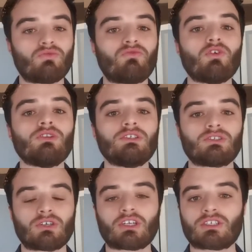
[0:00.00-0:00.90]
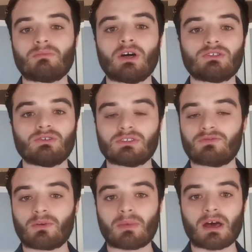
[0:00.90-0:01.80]
fully stretch the muscles
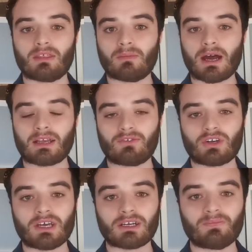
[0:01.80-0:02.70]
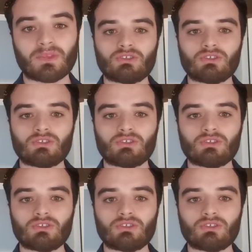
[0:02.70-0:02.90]
of the back of your neck.